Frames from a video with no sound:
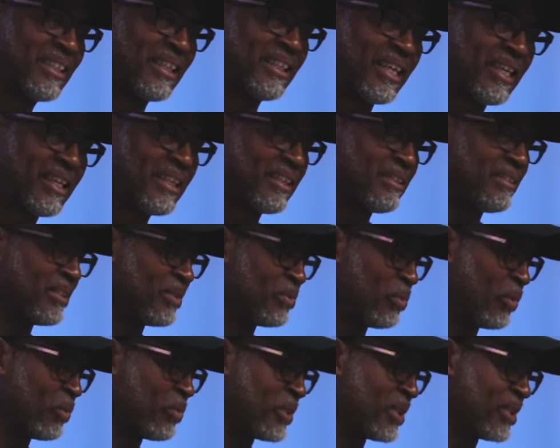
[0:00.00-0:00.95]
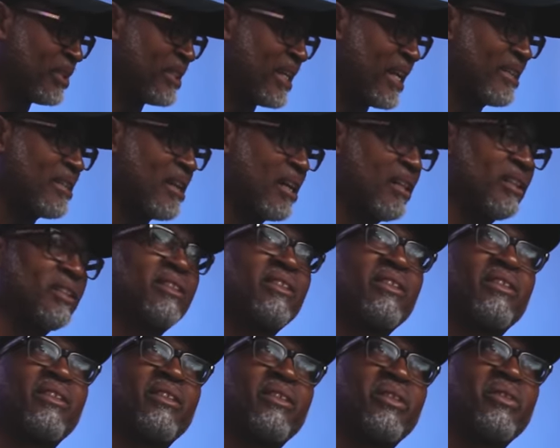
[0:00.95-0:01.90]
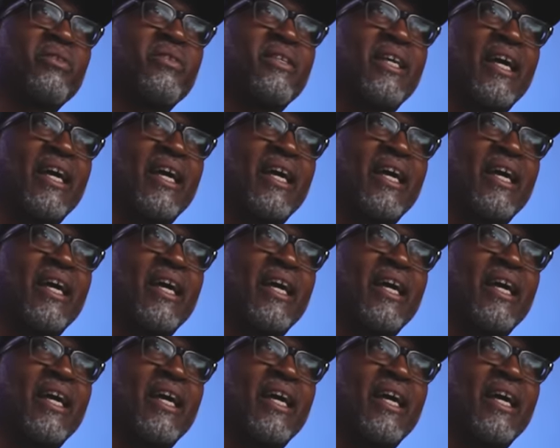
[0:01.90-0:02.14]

that they could do the technology to do